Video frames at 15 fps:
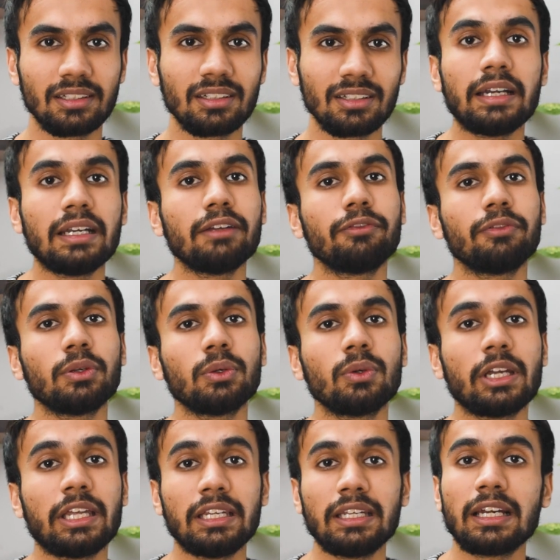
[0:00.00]
And if you
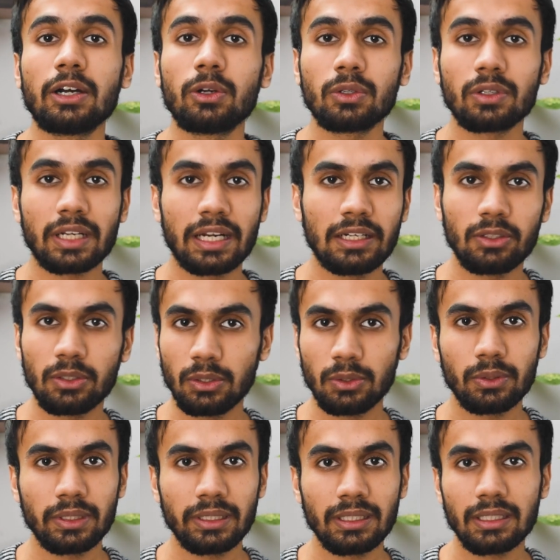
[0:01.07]
anyhow try to
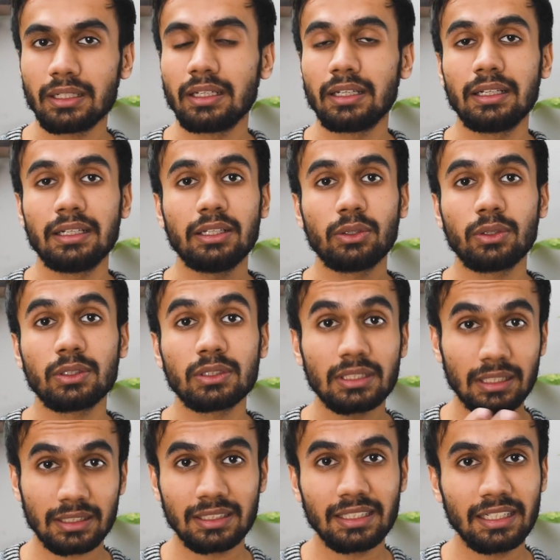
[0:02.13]
do it and you
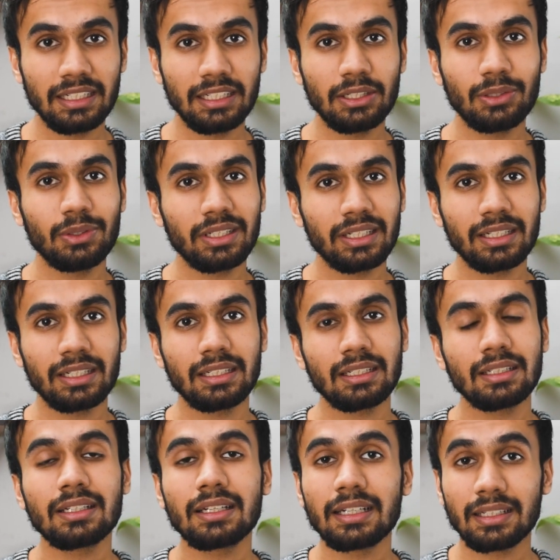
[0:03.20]
succeed in doing it,